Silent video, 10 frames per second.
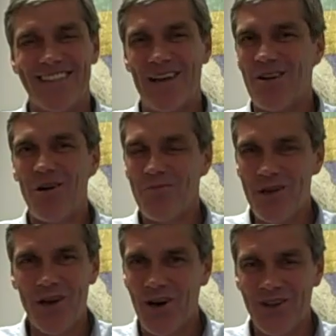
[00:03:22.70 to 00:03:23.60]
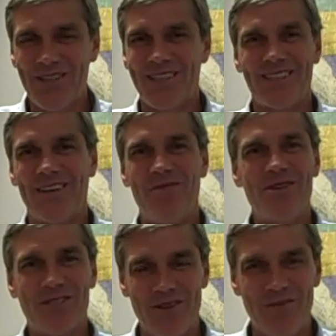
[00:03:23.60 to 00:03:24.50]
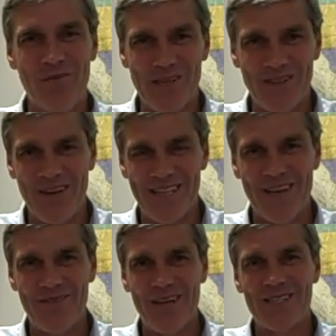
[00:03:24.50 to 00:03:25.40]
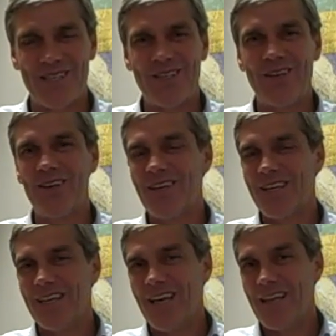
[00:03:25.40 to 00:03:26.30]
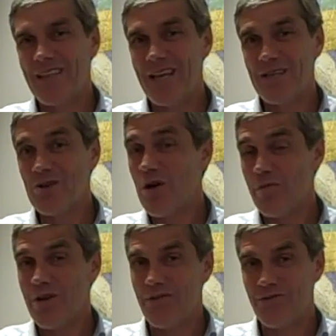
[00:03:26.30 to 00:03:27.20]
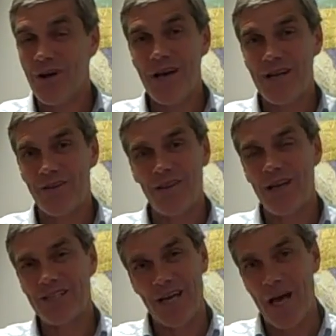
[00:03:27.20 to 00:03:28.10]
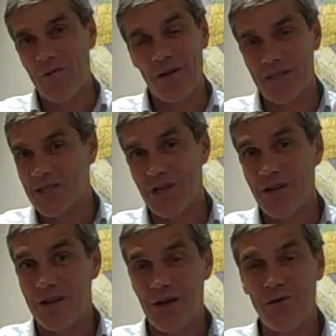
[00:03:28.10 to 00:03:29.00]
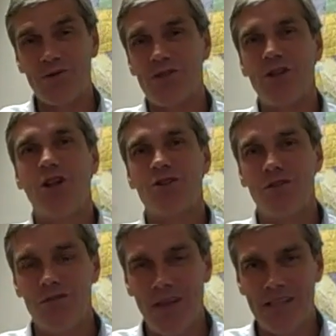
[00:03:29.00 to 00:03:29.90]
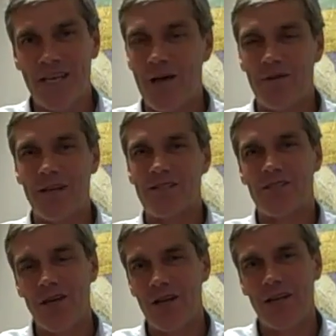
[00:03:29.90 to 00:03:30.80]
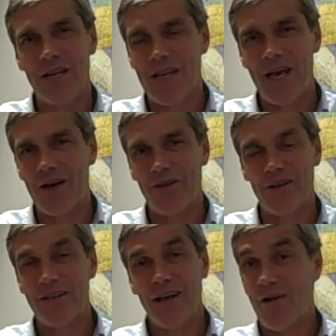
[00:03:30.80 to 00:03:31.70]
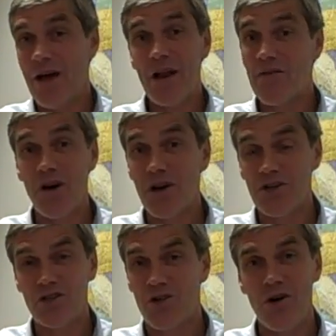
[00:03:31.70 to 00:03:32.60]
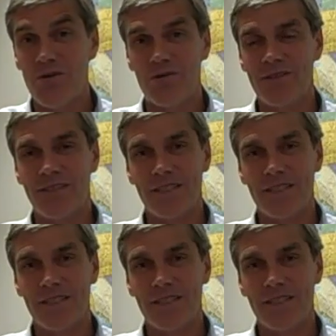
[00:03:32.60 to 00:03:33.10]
Let God be God, and we just do the bits that he's given us to do. And then do not be afraid of things that happen externally. Of course, there's lots of things happening externally now that are out of our control.